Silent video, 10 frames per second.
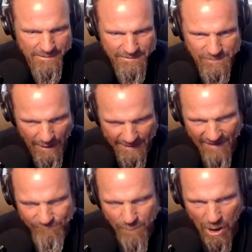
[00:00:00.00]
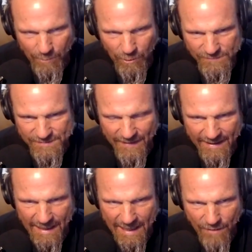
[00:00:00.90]
So I'd have Marlboros and
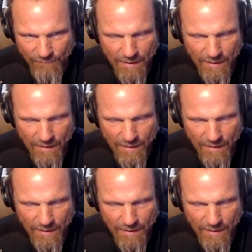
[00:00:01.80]
they'd have